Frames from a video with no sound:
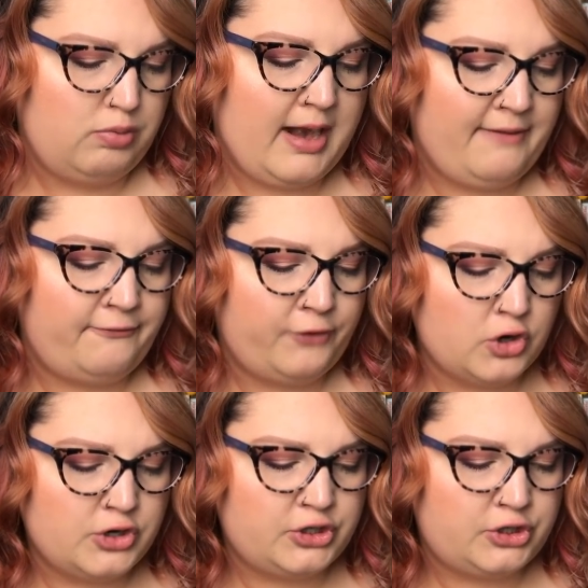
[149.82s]
when I
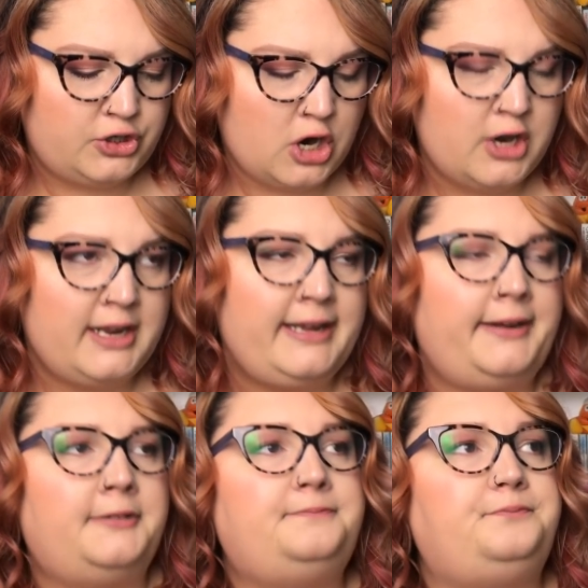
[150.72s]
first
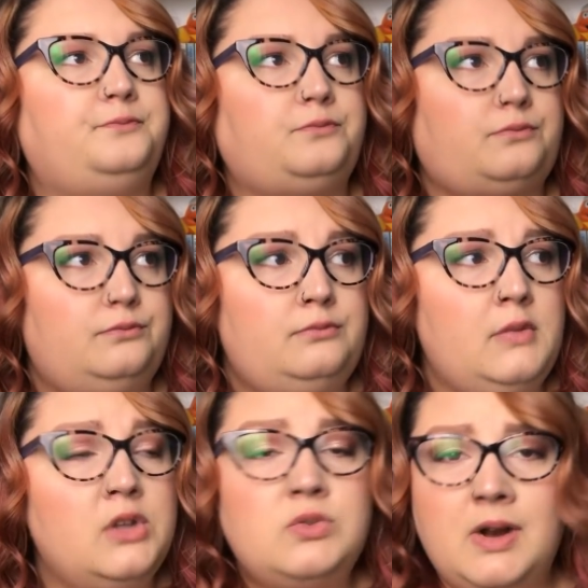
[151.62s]
started,
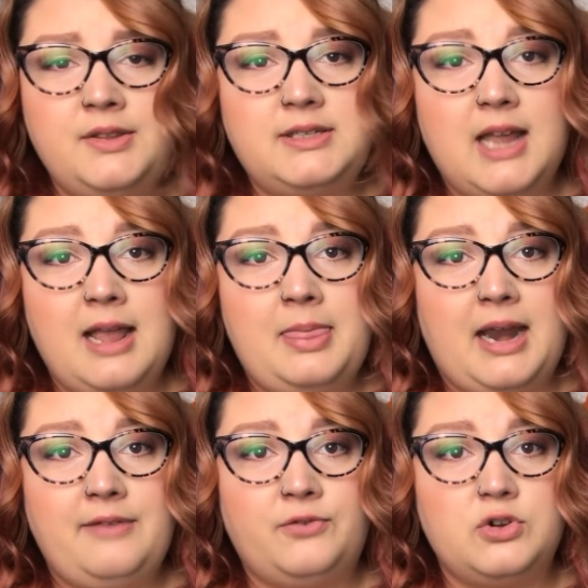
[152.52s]
it's around the time
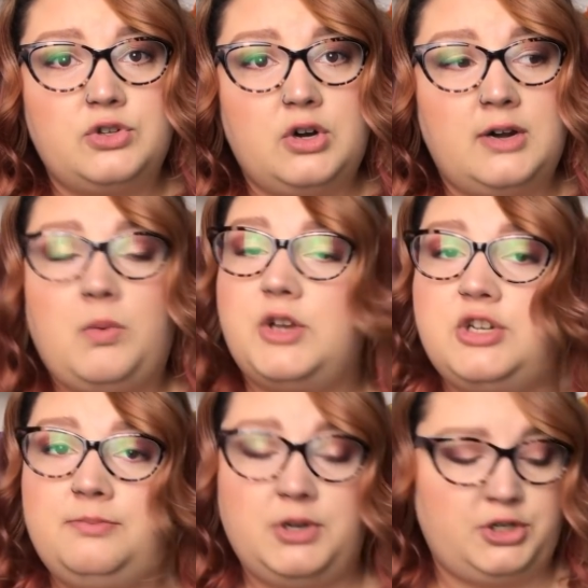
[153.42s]
that I first started
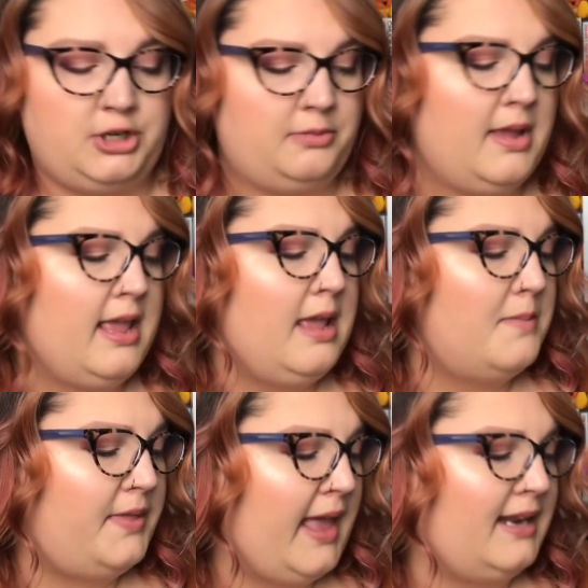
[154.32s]
watching BookTube,
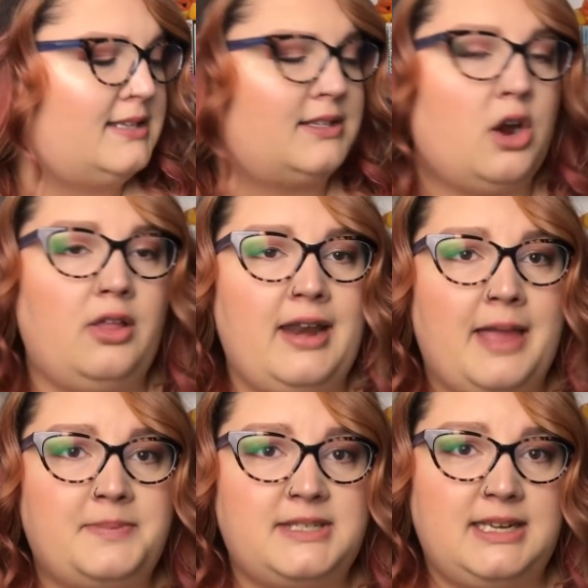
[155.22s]
but that is Scarlett
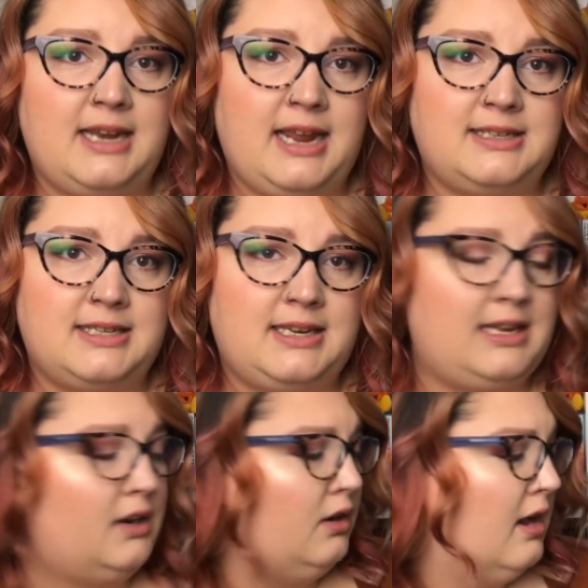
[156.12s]
Epstein Hates It
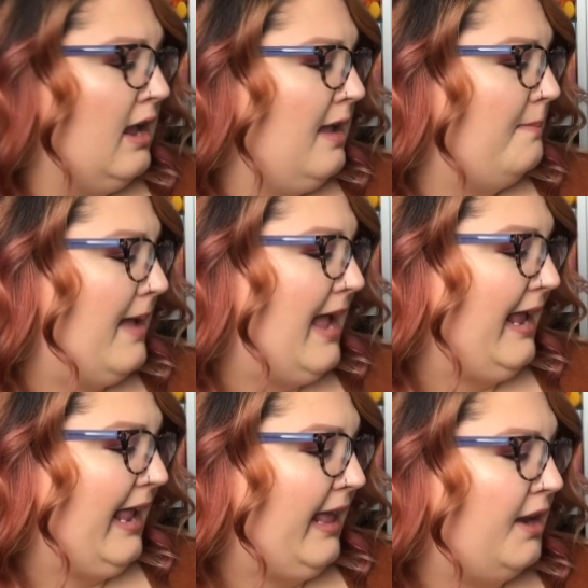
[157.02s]
Here
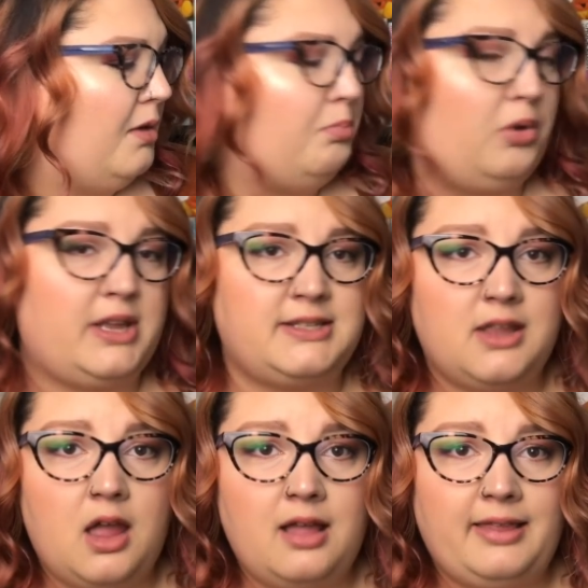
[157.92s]
by Anna
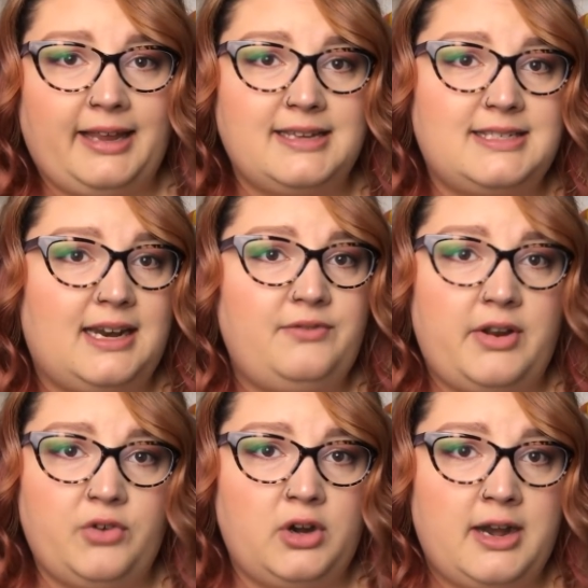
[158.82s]
Breslaw. Like I said, I've
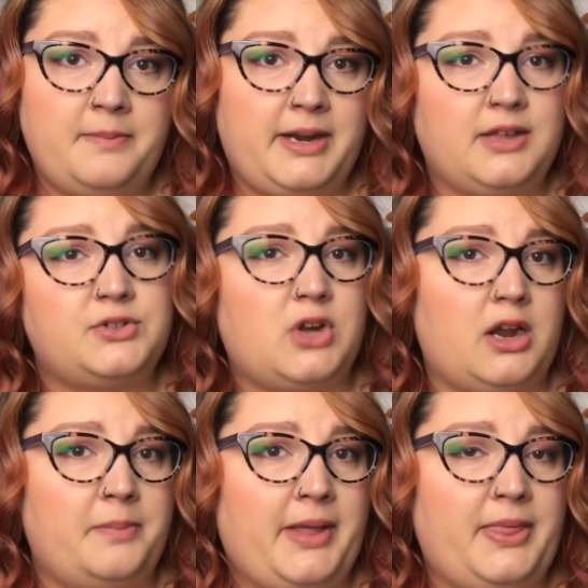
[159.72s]
never heard anybody else
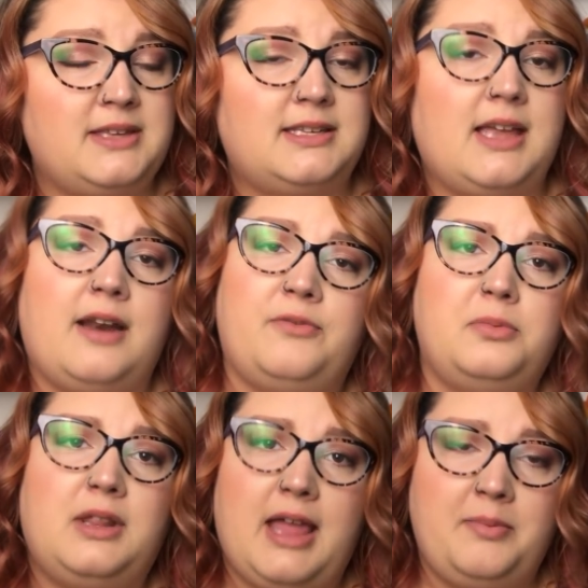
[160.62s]
talk about this. I got it
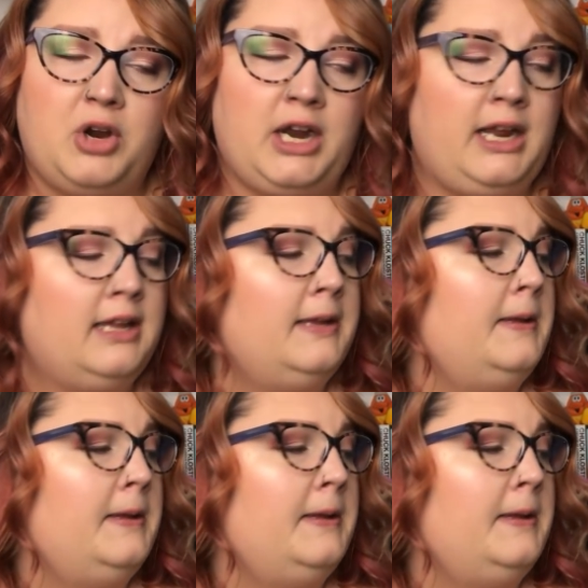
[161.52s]
from the library.